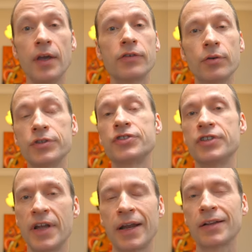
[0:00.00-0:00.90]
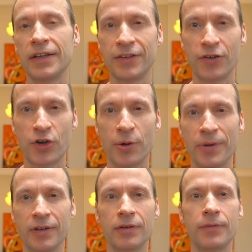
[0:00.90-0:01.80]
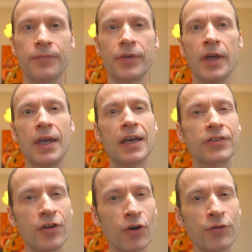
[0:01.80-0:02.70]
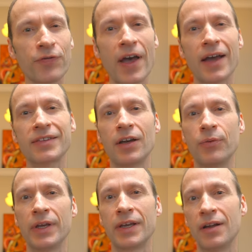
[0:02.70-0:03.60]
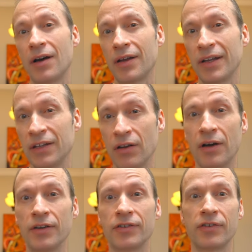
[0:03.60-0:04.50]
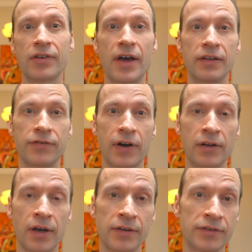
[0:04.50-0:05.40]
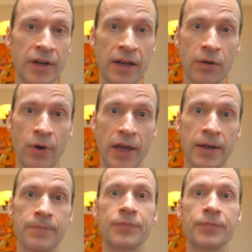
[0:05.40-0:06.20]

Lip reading: So it's genetically determined. It's a known fact that we cannot enlarge the size of our lungs in any way,